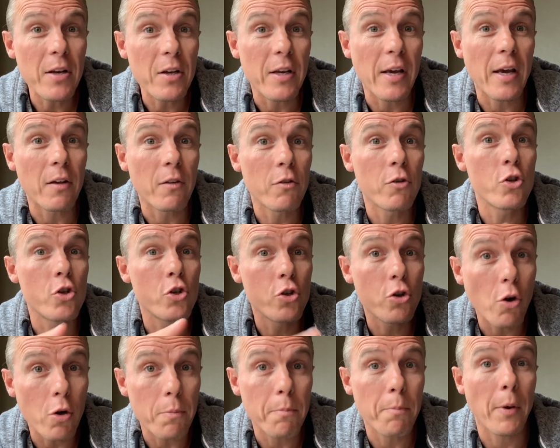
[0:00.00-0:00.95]
gets
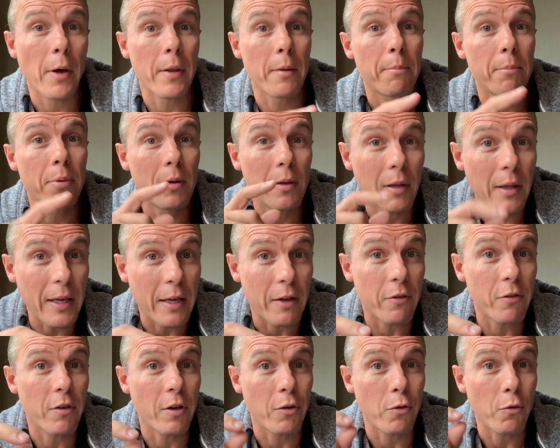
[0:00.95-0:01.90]
shot by the
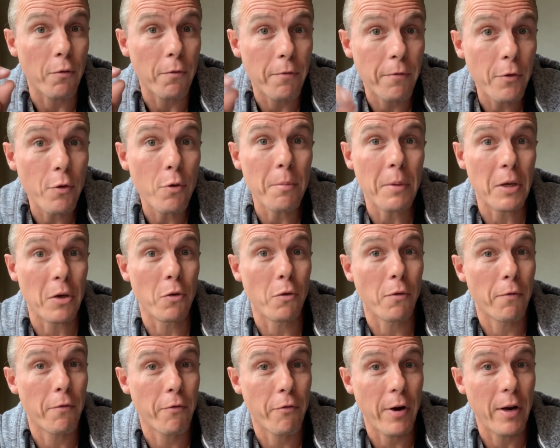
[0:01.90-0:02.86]
police and you're filming your
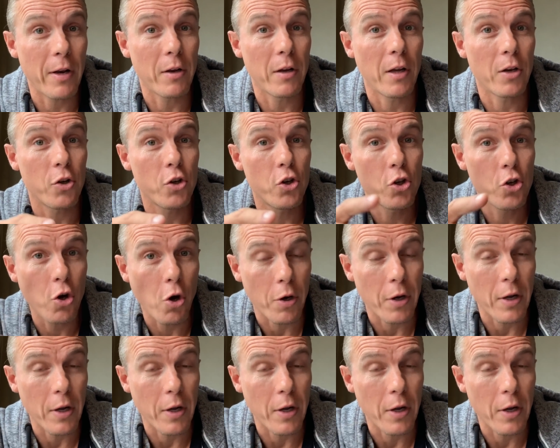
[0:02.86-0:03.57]
friend get shot